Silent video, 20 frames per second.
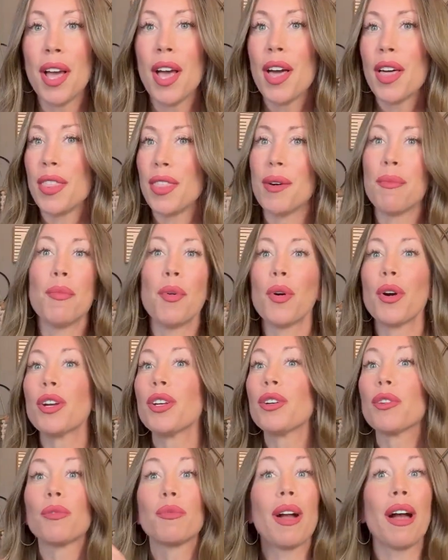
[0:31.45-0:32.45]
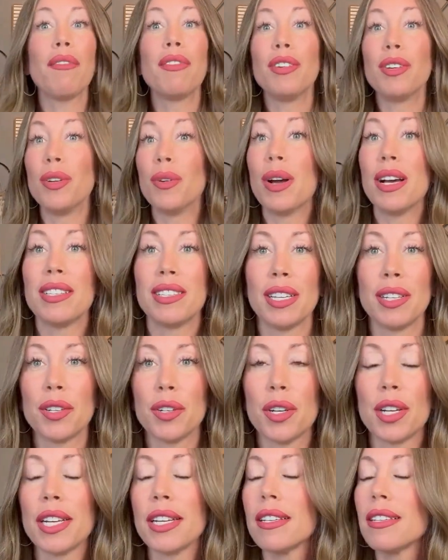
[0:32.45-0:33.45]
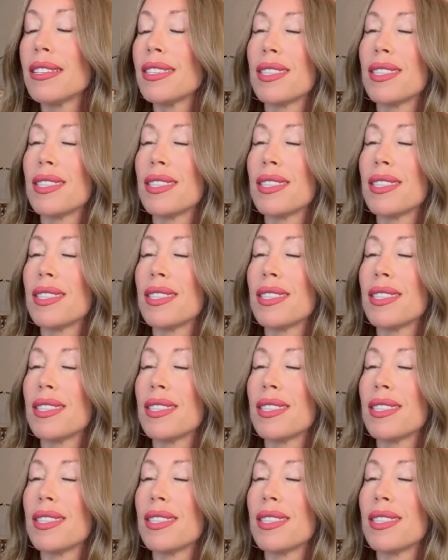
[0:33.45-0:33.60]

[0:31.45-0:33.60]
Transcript: the more your revenue has increased,